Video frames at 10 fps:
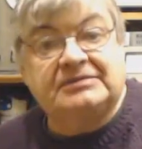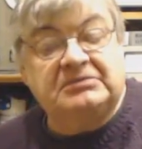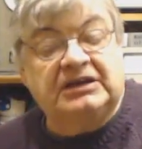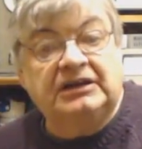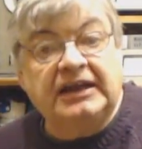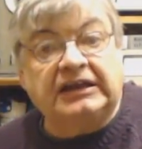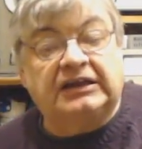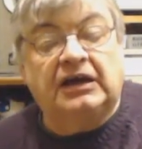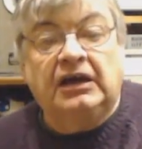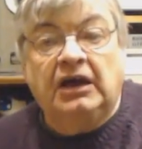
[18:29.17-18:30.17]
sent me a
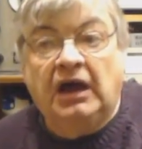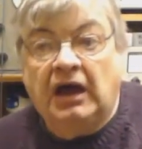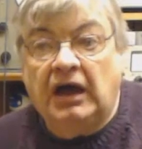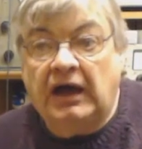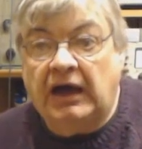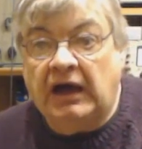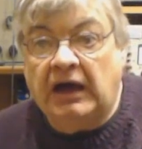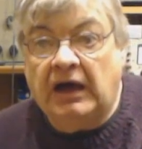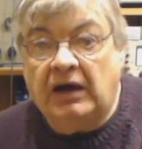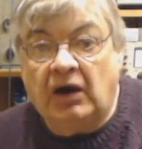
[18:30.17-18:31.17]
link.
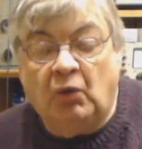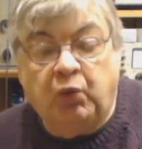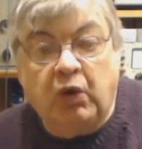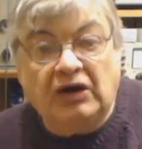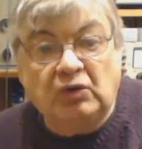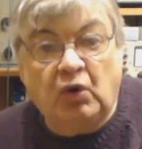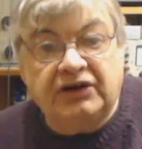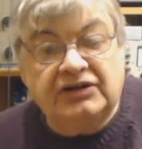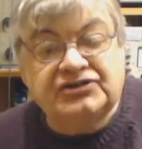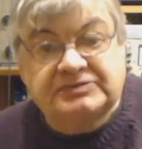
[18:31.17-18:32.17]

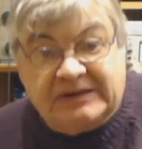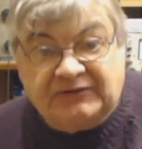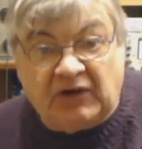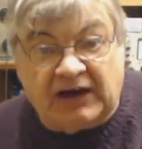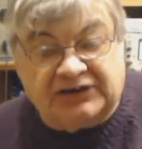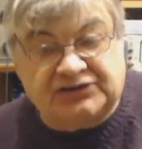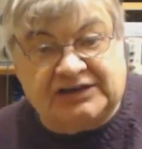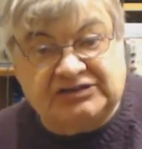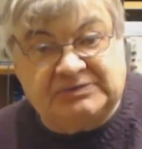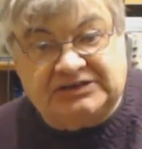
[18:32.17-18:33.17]
The Spitfire
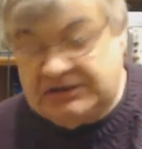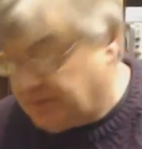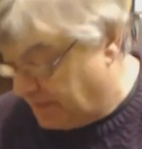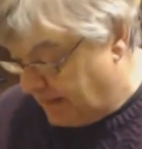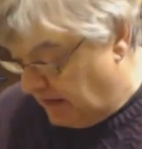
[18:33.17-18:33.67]
transmitter?